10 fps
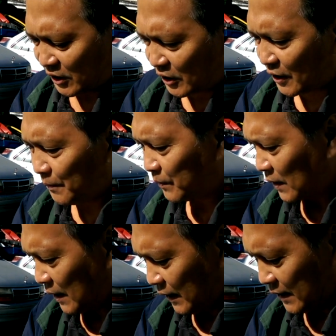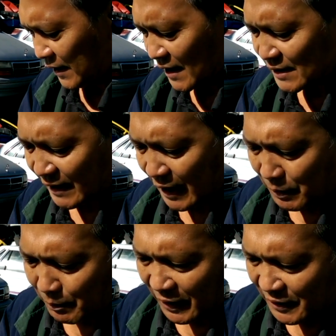here, it has a
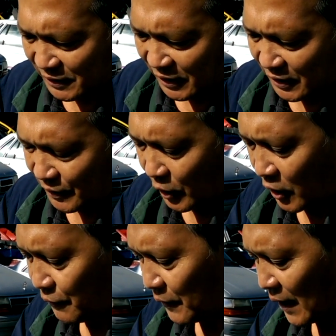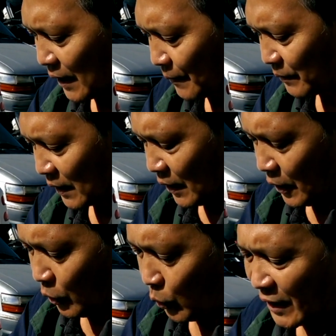capability of
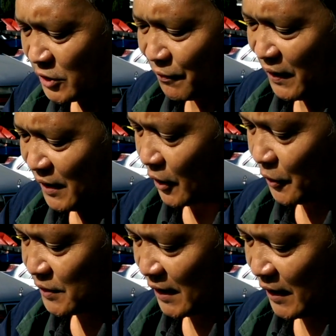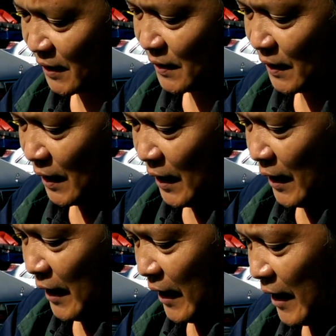watching videos in it,
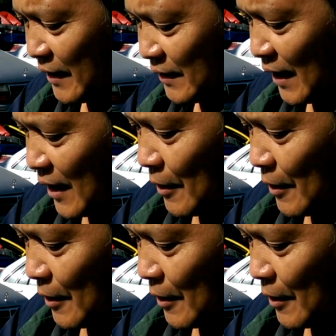and